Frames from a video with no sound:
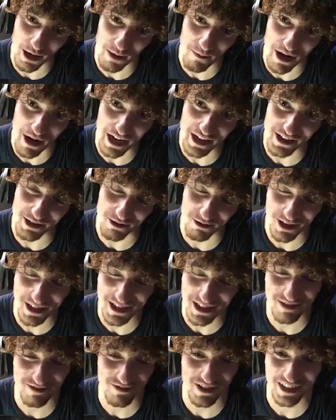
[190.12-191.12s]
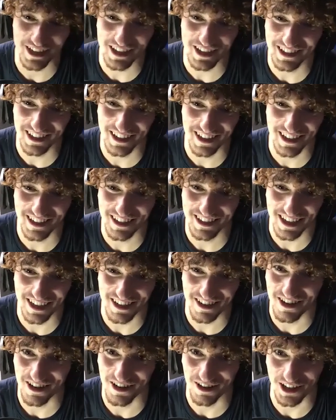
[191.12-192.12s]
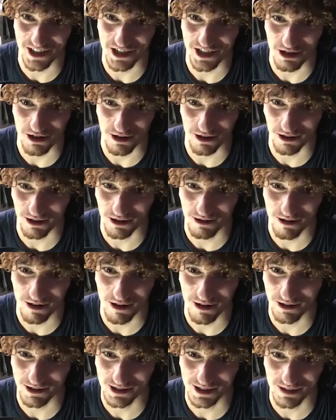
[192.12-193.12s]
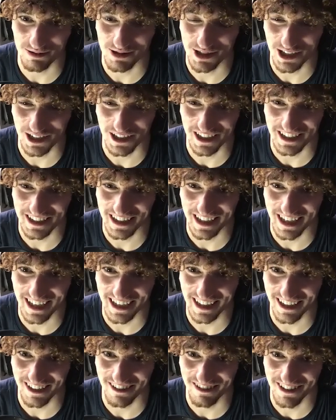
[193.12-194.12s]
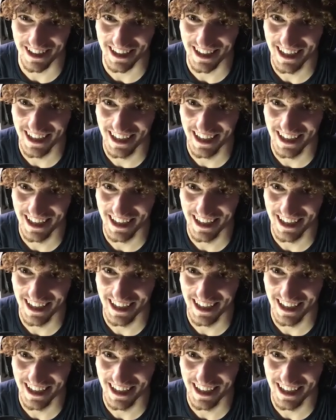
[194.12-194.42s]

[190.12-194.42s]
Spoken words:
am I what is the fucking like, I don't know, like Joker quote or some shit like that? Like what?